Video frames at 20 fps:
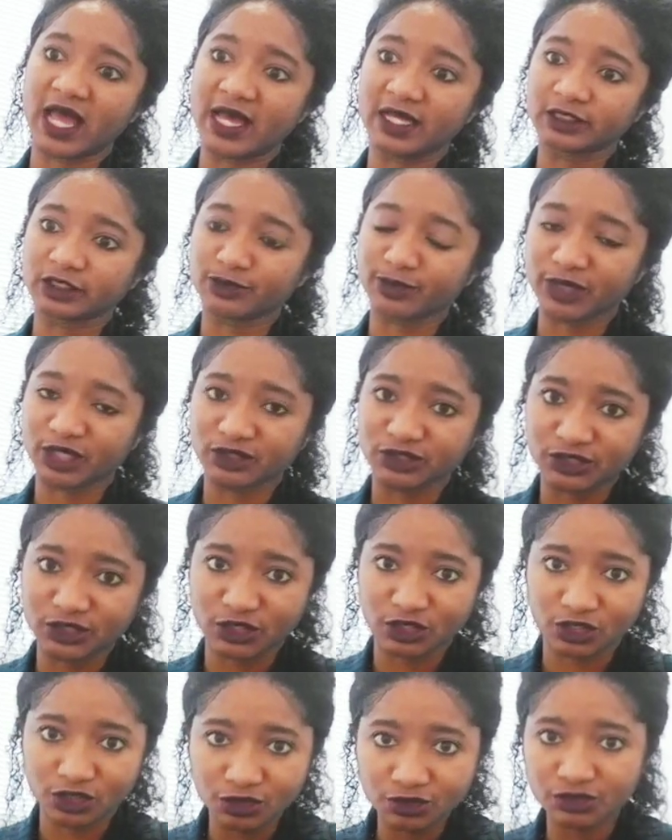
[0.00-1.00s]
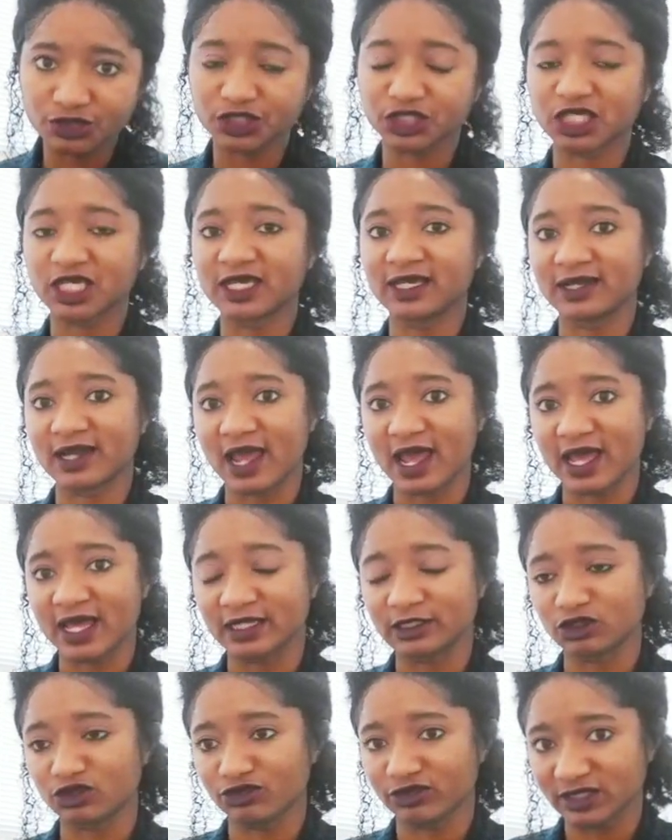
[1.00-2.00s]
and persecution
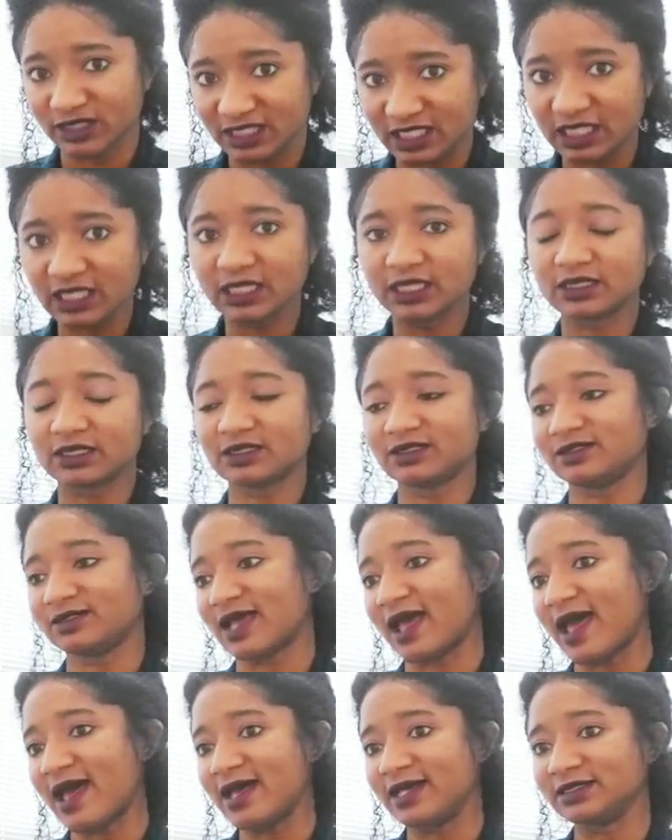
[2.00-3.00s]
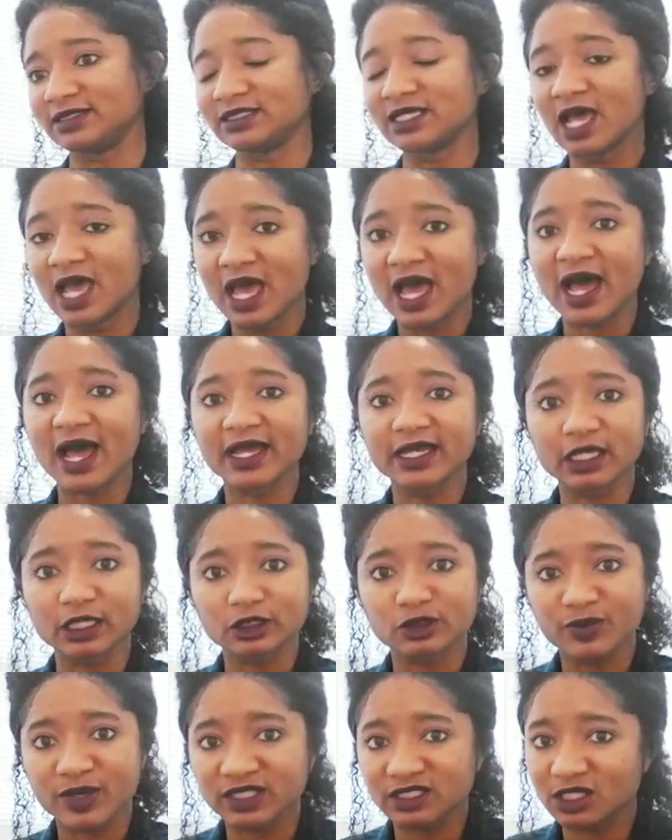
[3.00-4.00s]
and critiques and high
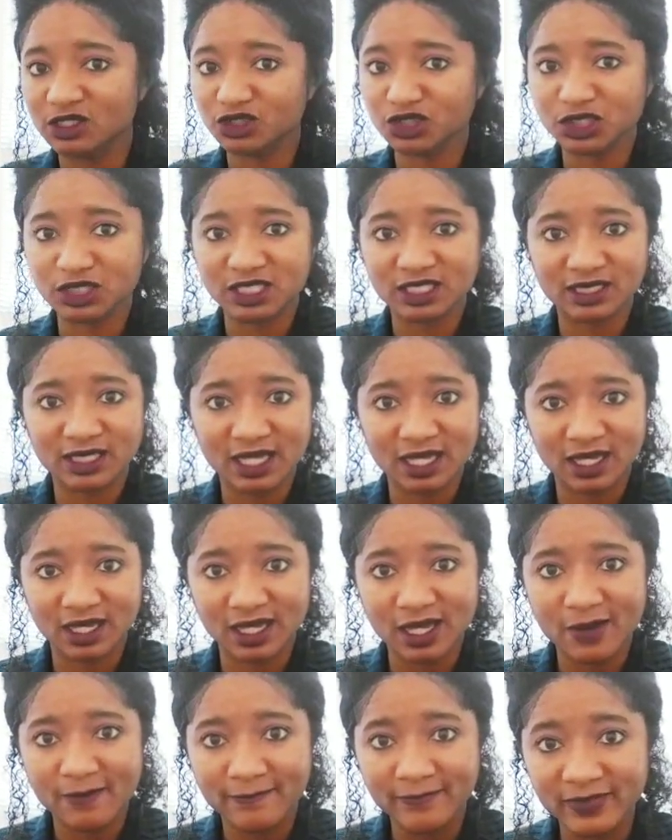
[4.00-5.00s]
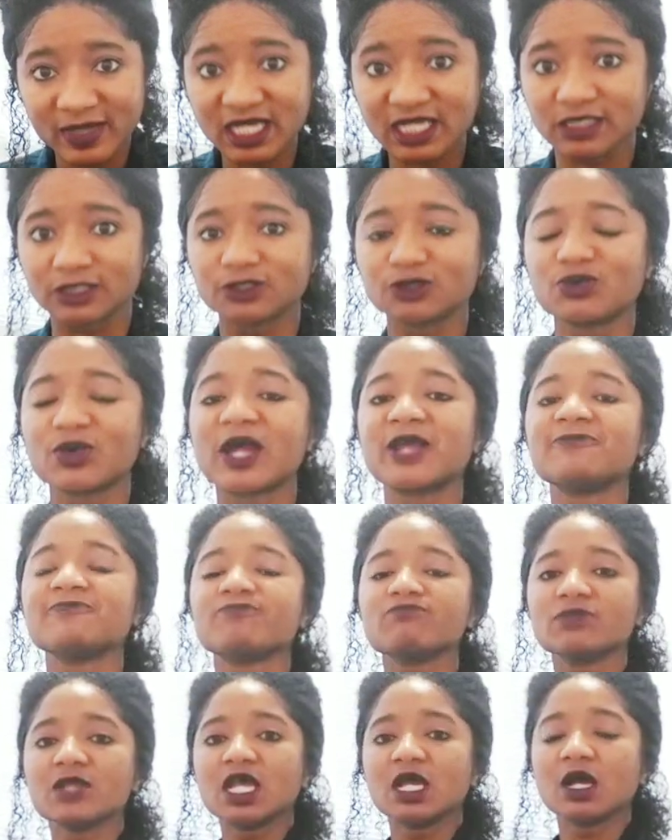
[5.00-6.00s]
expectations that they can't meet, right?
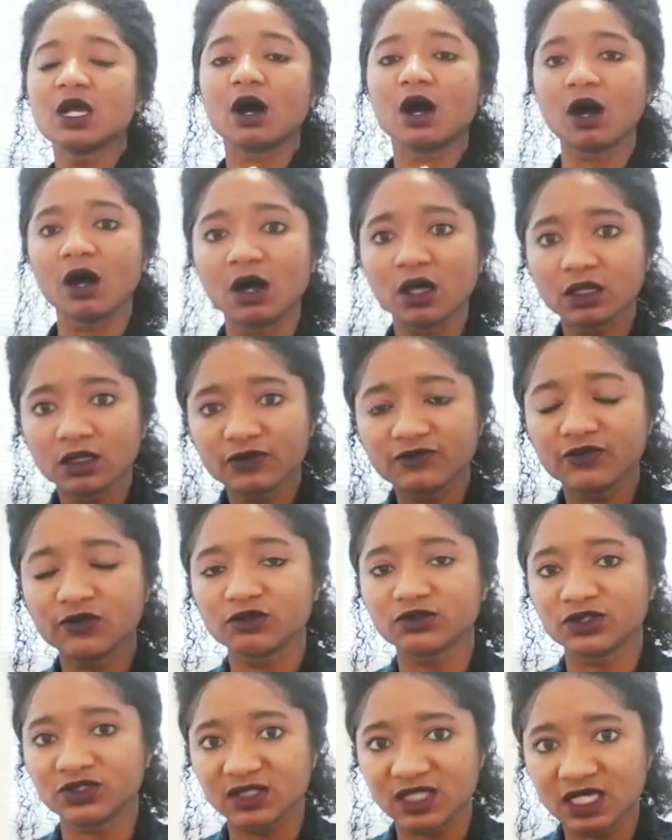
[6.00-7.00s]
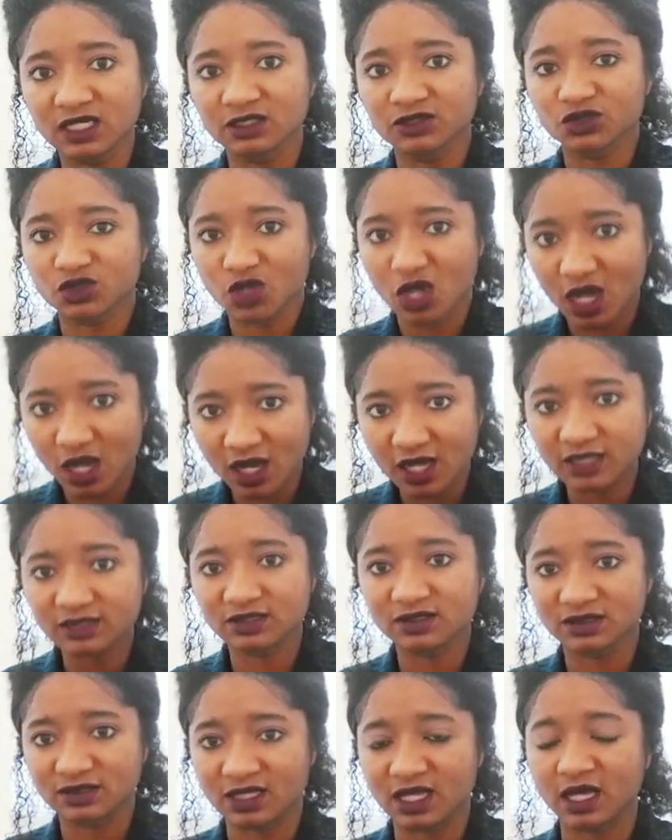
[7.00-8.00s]
all of those things
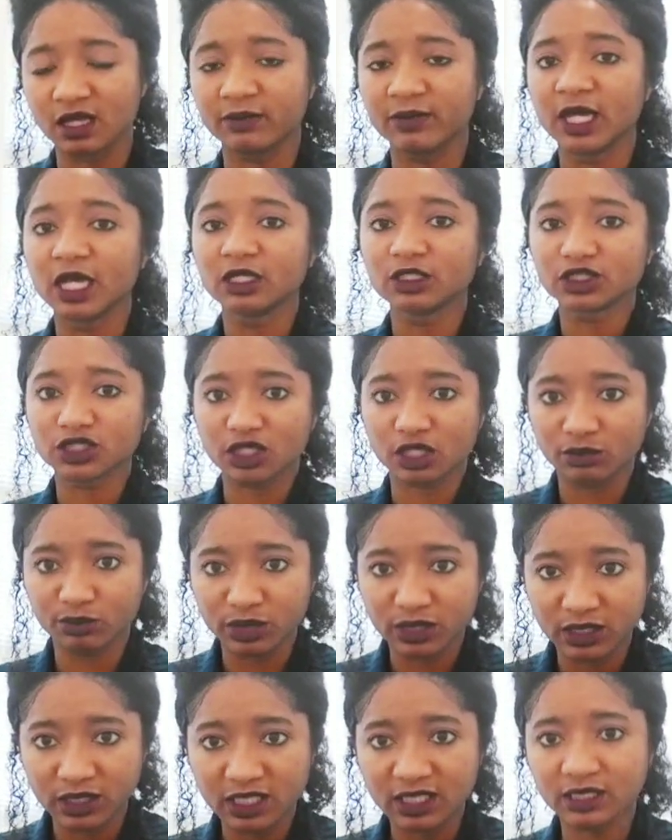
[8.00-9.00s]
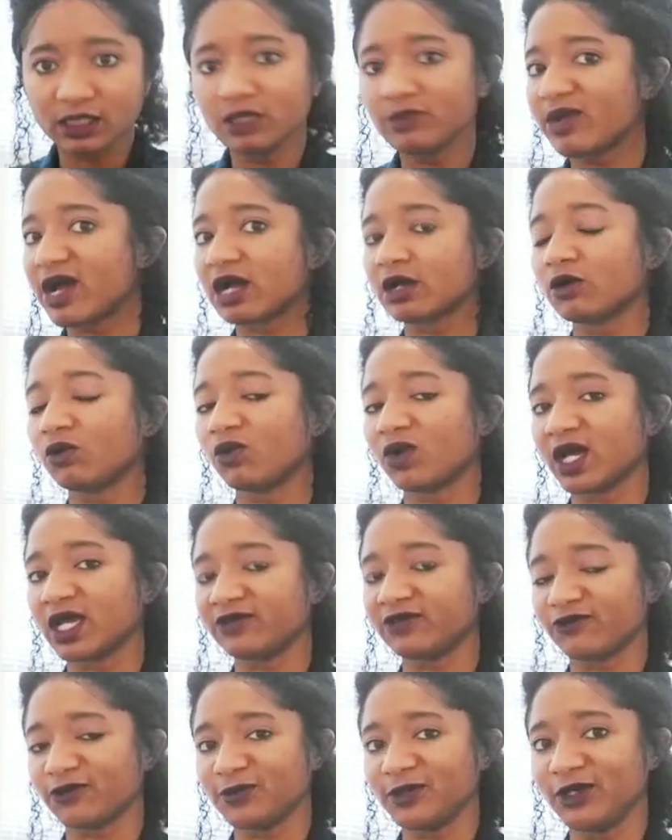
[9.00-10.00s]
causes them to completely back
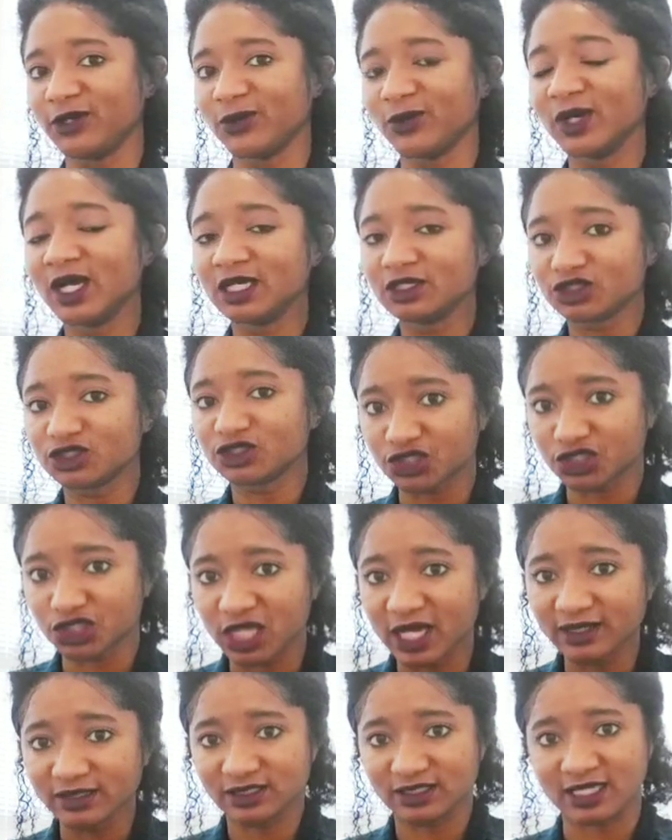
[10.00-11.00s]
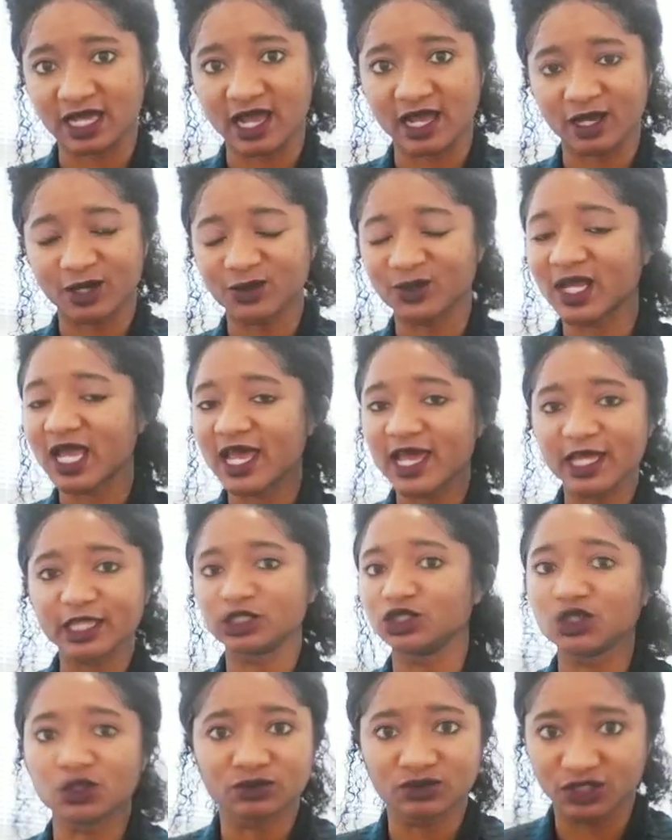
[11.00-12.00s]
away from you, shut down,
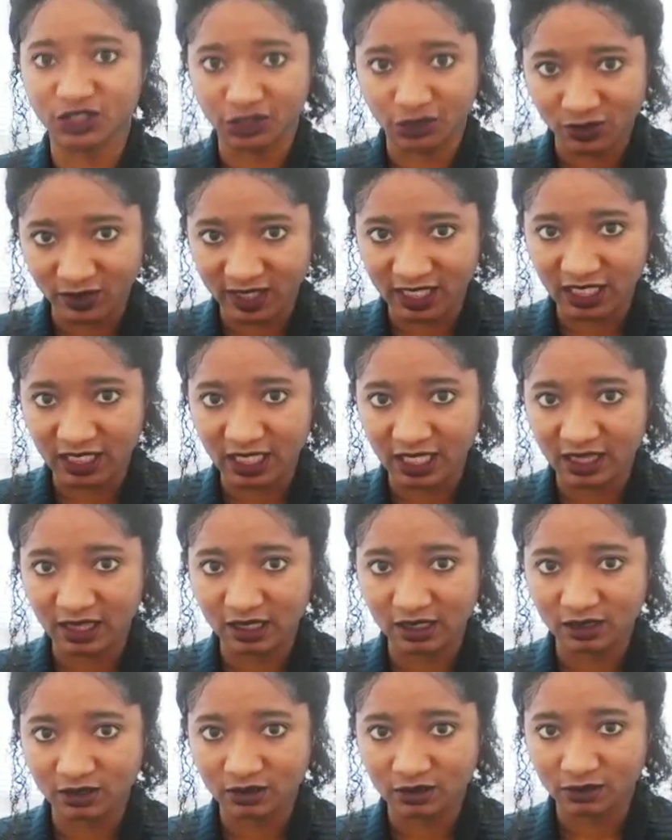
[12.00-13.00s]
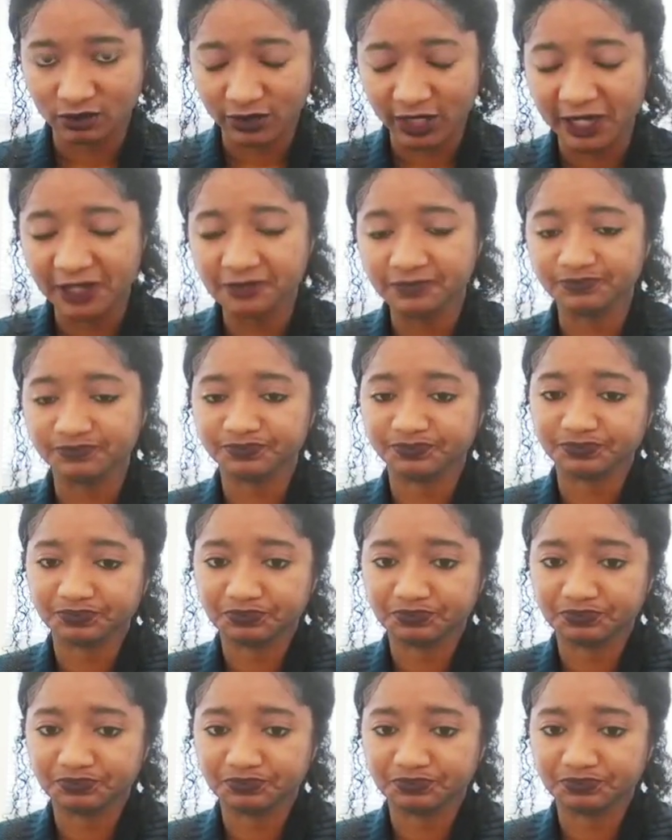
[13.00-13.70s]
and don't deal with anything, right?